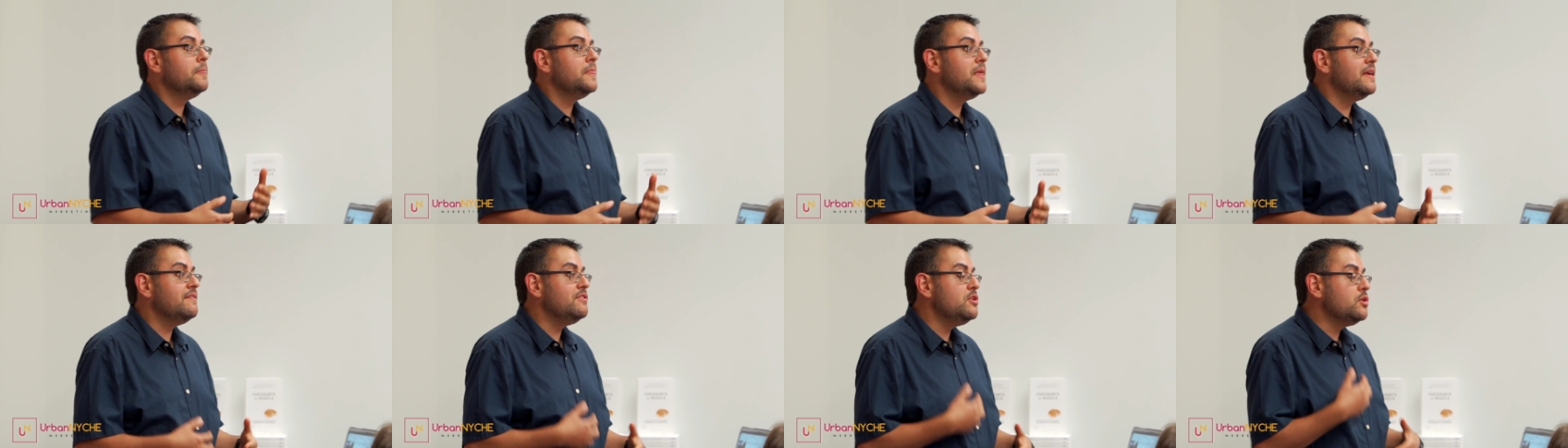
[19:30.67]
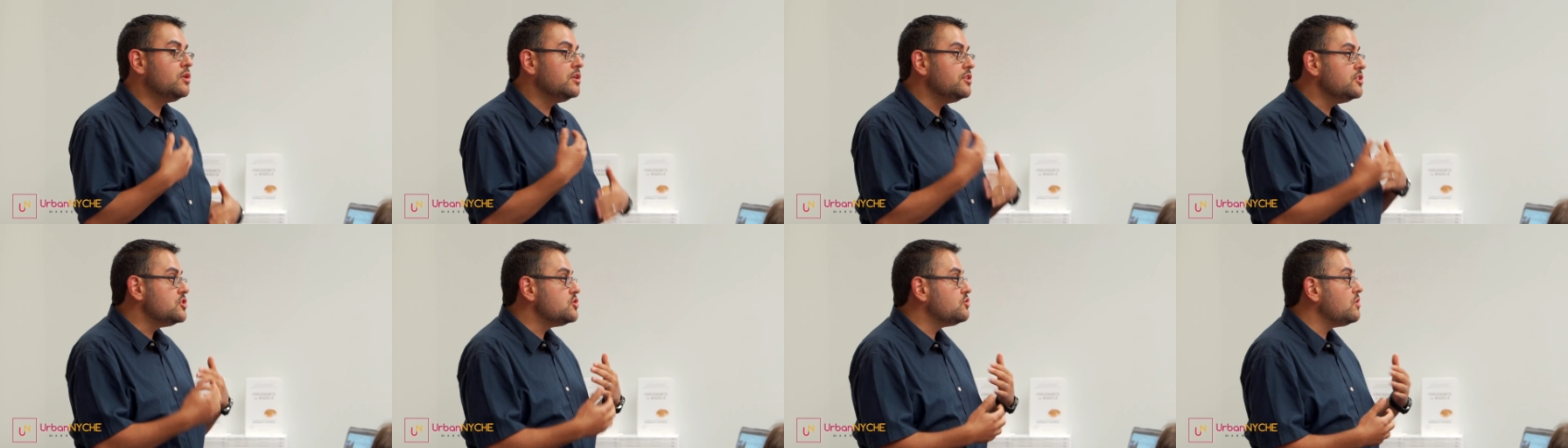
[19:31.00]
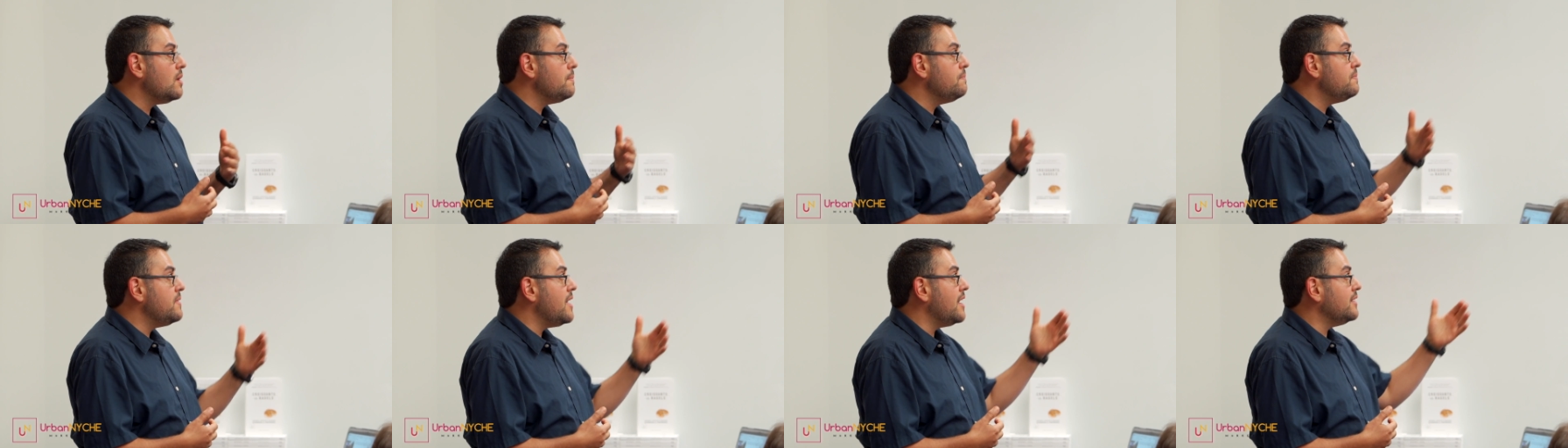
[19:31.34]
If you can
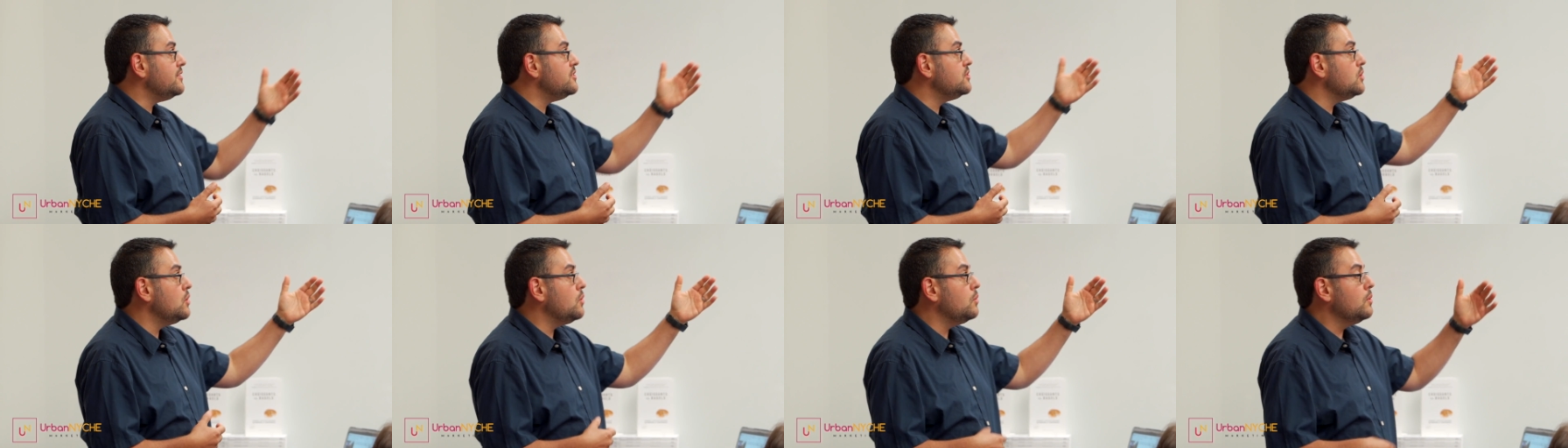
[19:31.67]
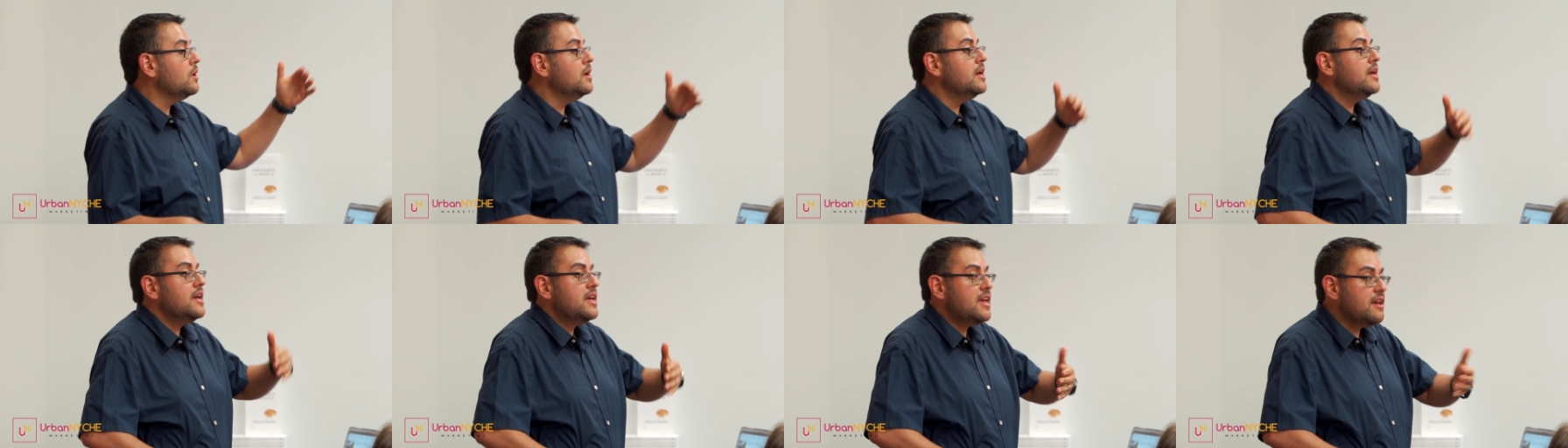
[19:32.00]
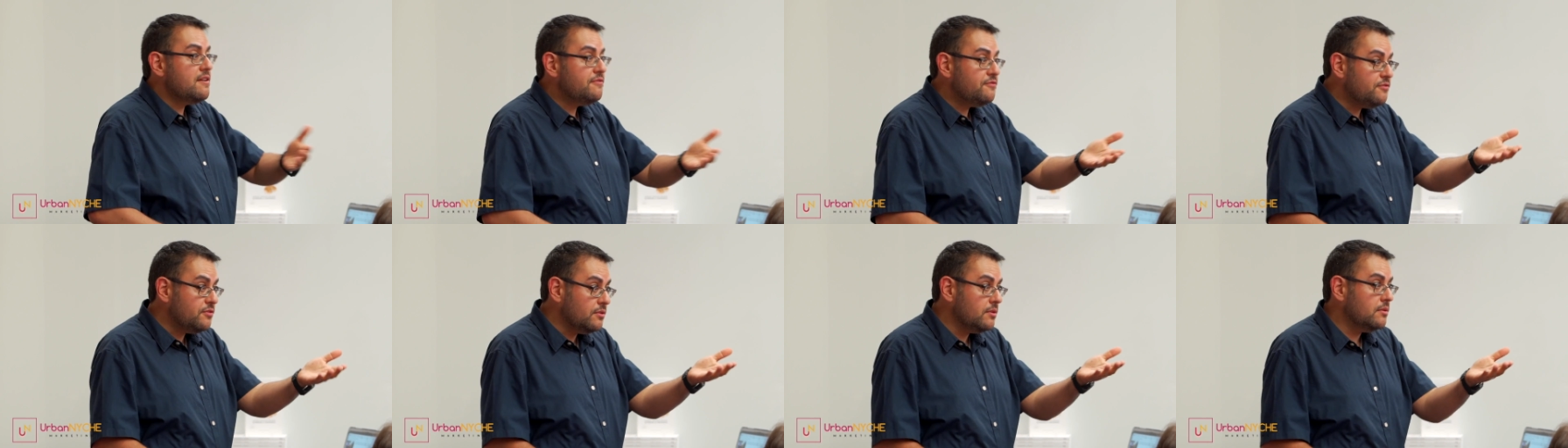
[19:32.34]
disrupt that. So
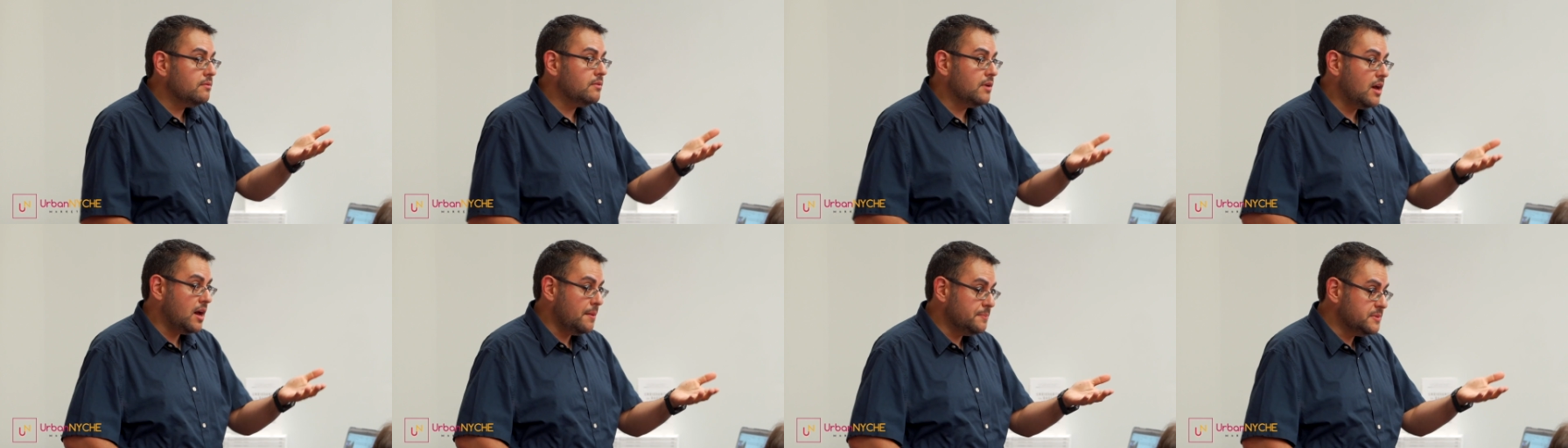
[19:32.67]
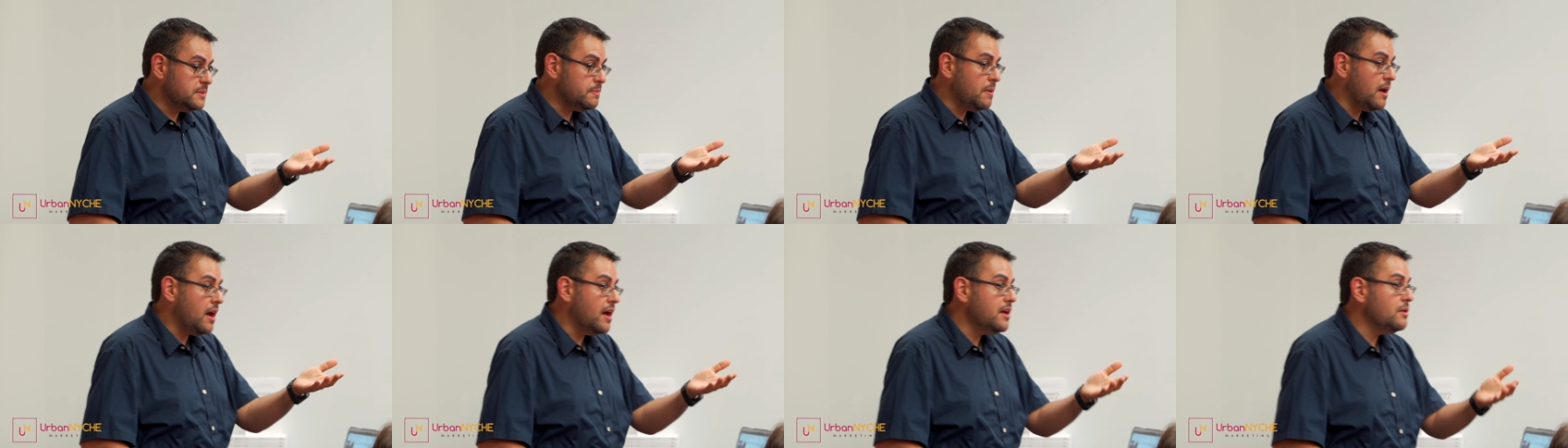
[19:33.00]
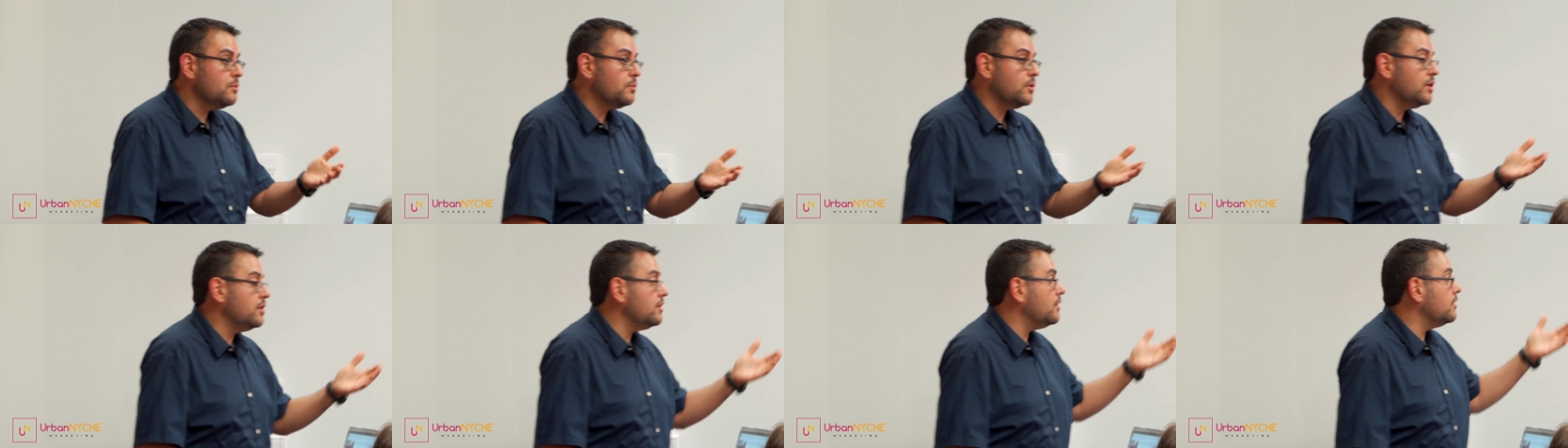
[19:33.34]
if
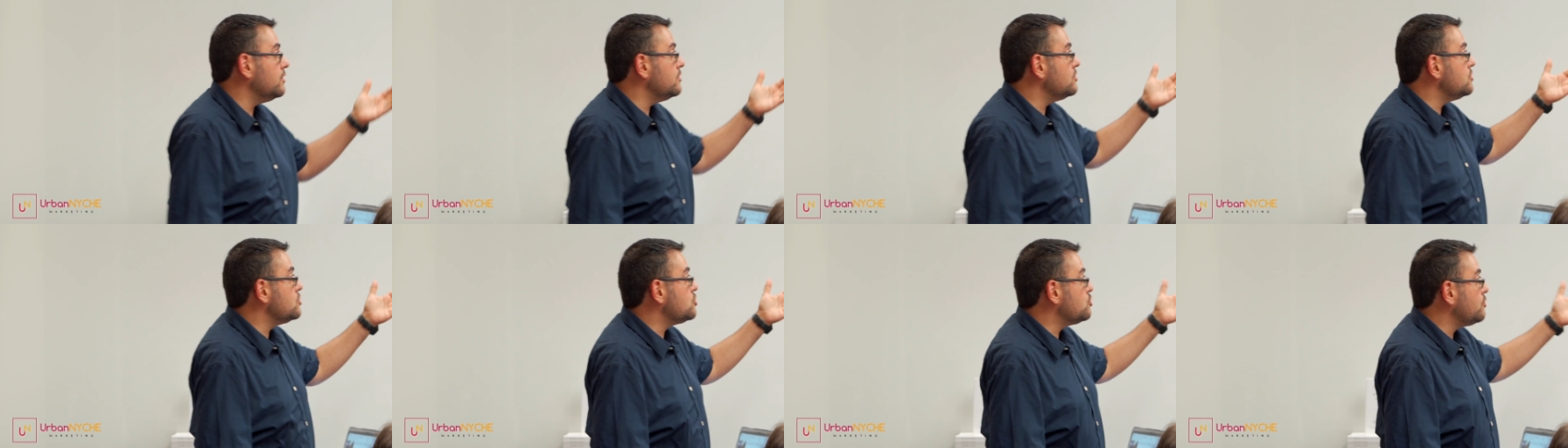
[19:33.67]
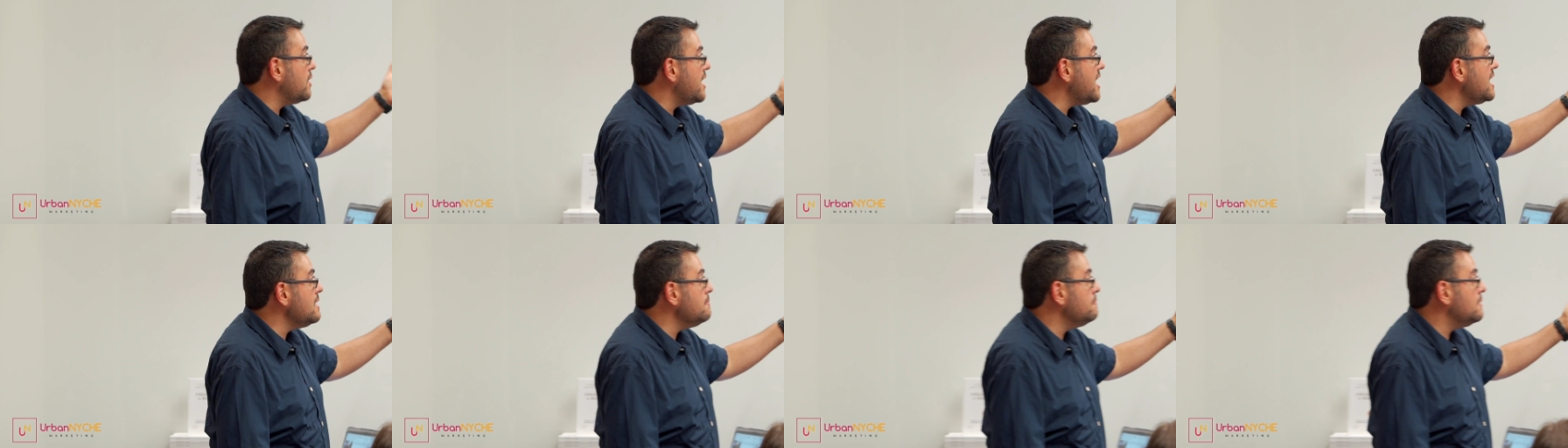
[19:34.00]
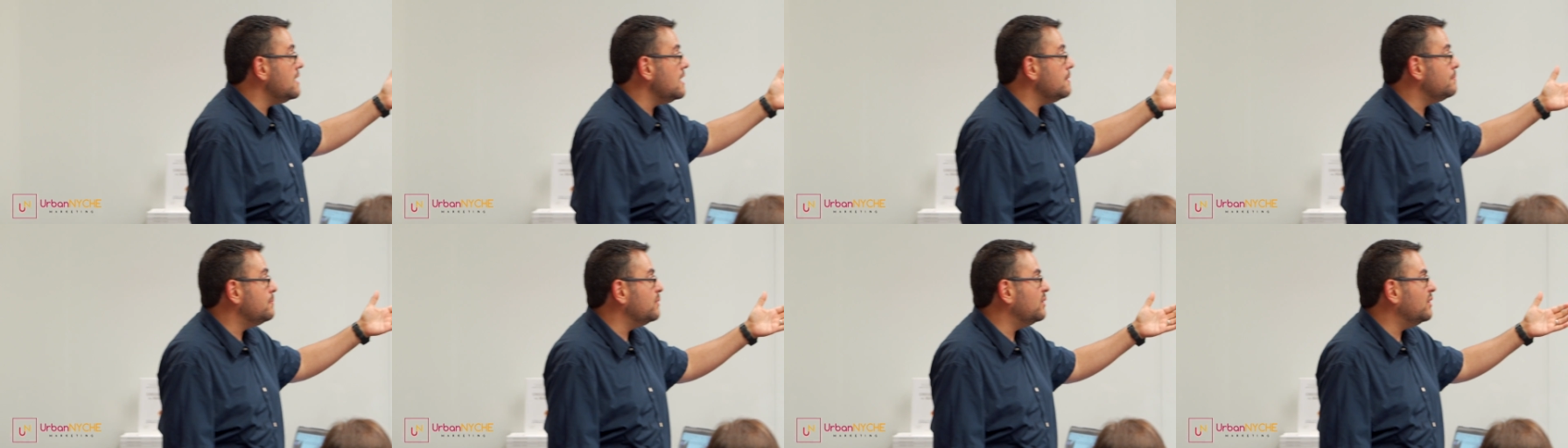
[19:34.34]
HubSpot where to train
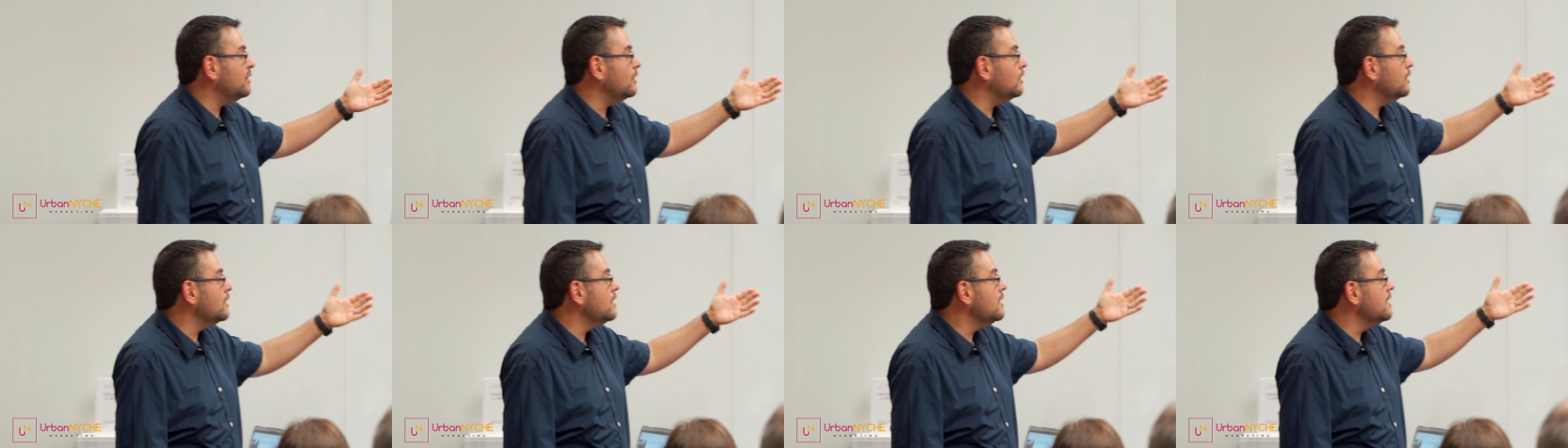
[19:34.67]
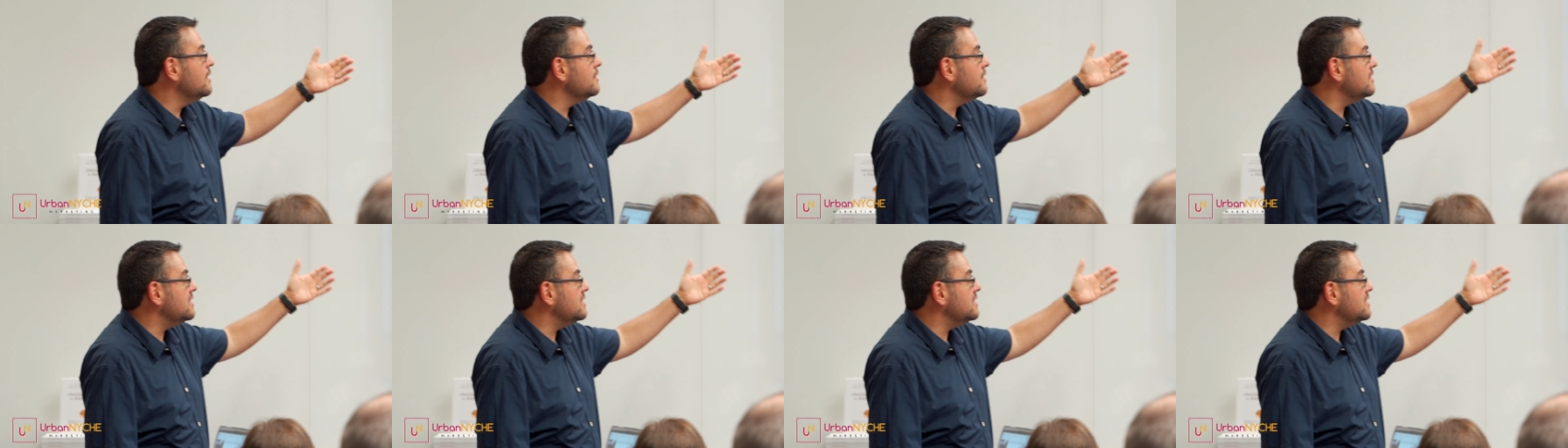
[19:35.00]
people,